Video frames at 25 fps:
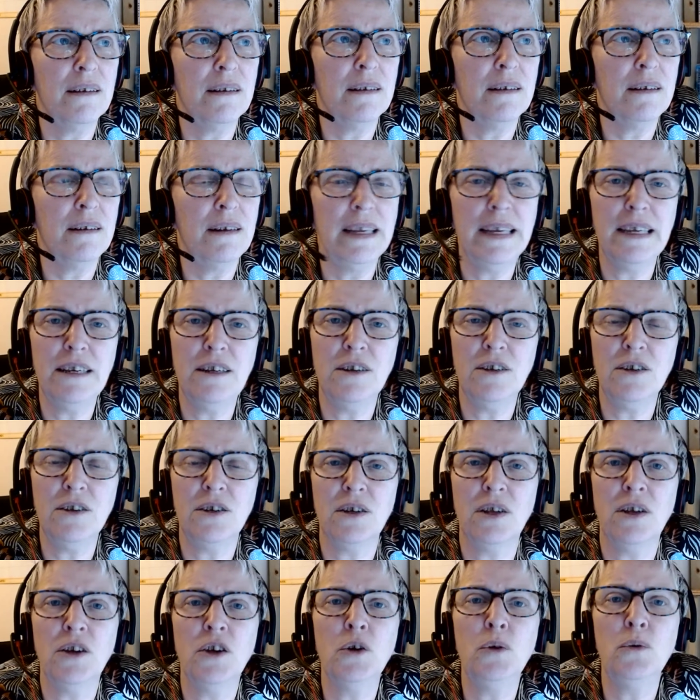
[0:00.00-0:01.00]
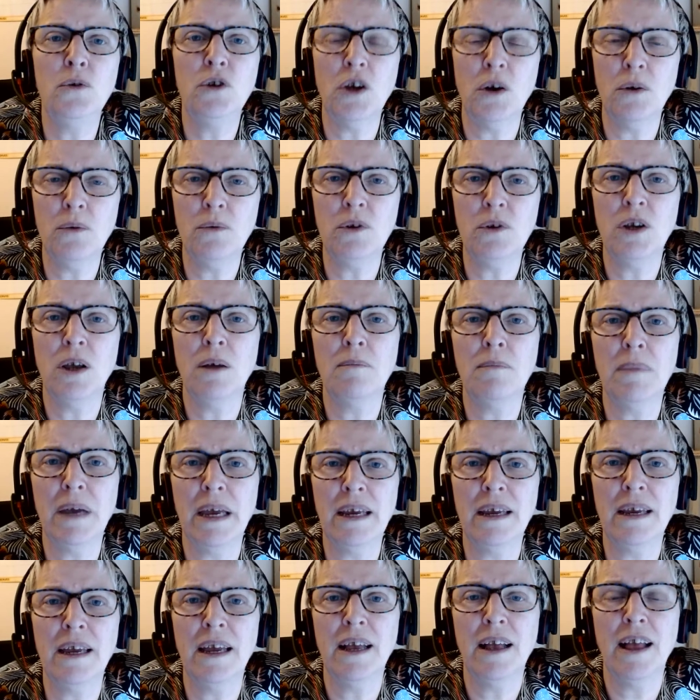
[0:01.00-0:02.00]
leaders who don't
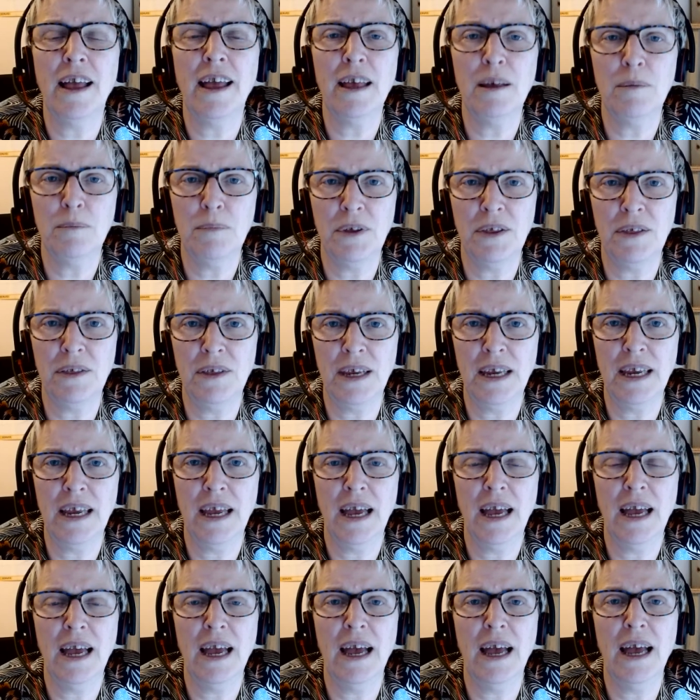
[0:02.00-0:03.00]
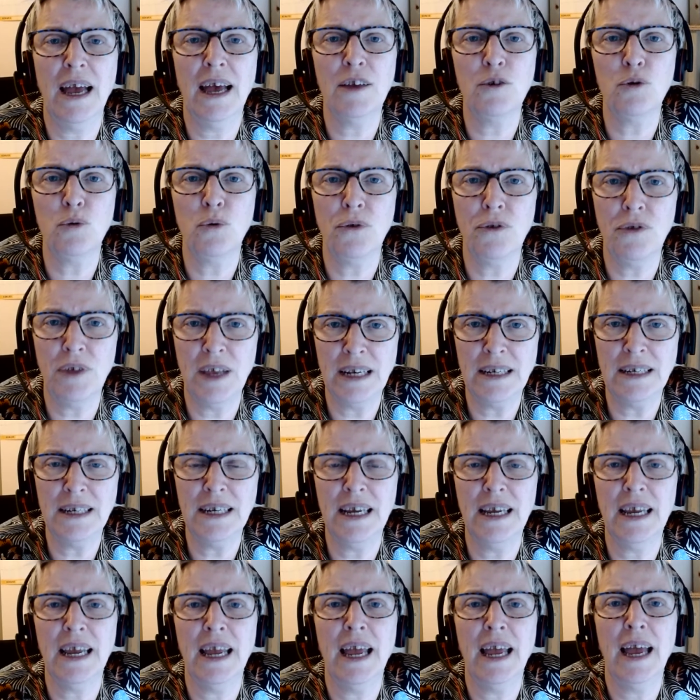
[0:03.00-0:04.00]
make empathy an
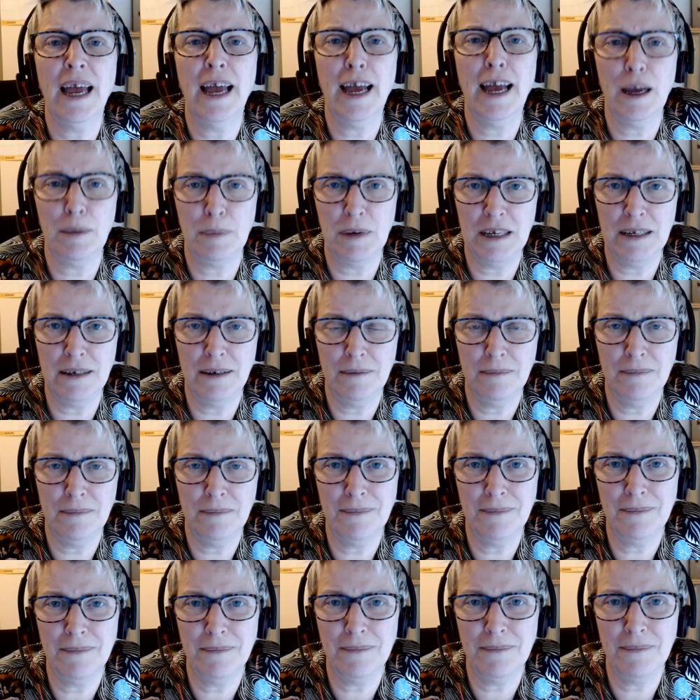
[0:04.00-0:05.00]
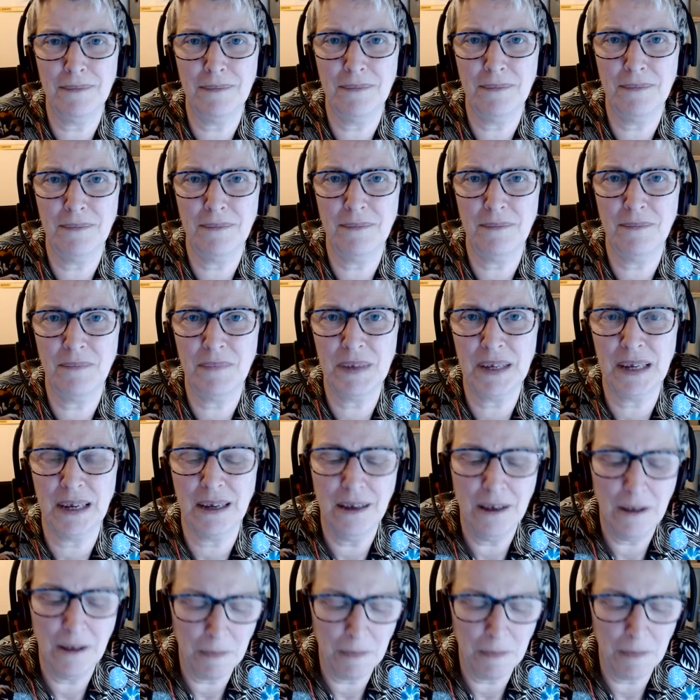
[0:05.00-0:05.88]
authentic habit. Okay.